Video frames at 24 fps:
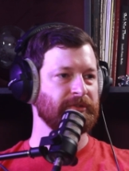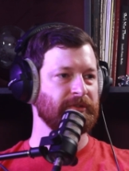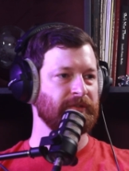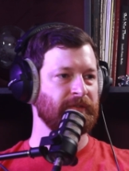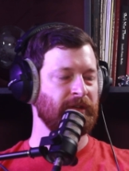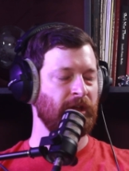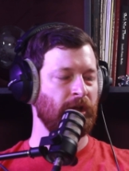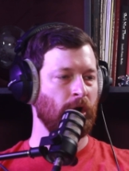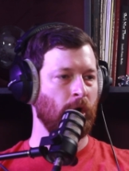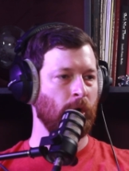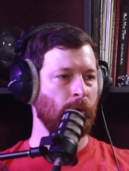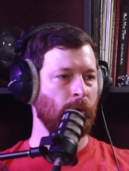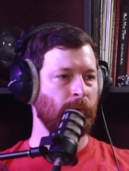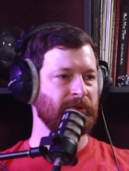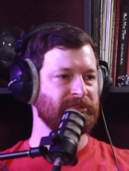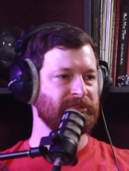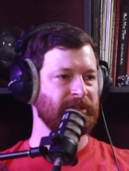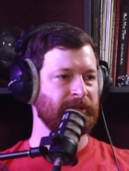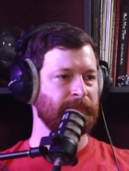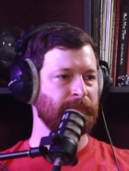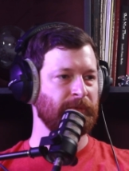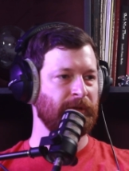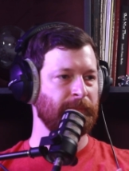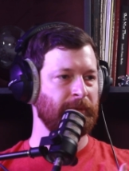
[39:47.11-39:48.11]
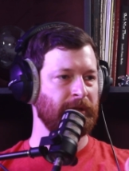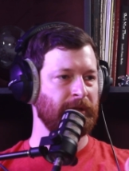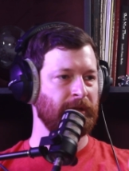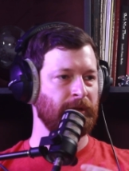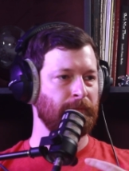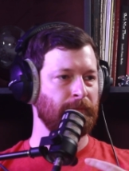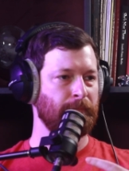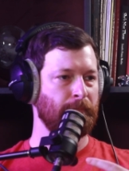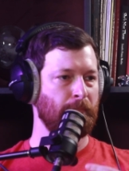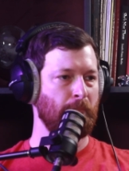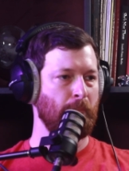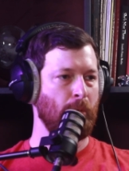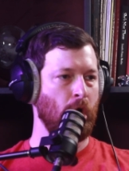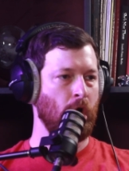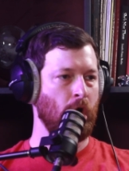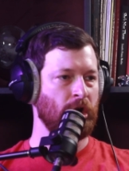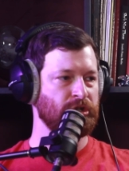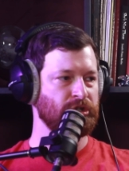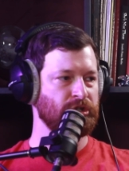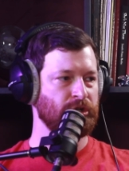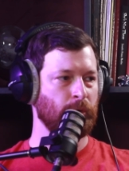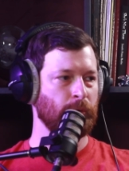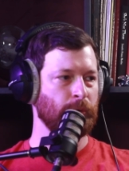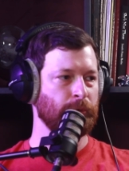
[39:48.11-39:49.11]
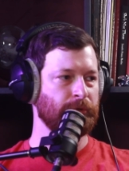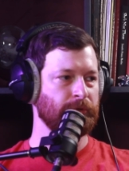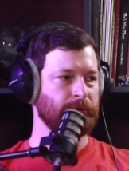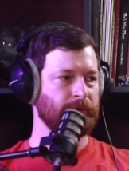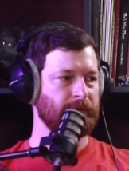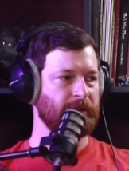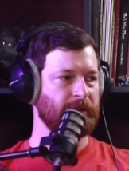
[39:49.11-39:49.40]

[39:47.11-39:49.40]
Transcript: they always seem to be much older than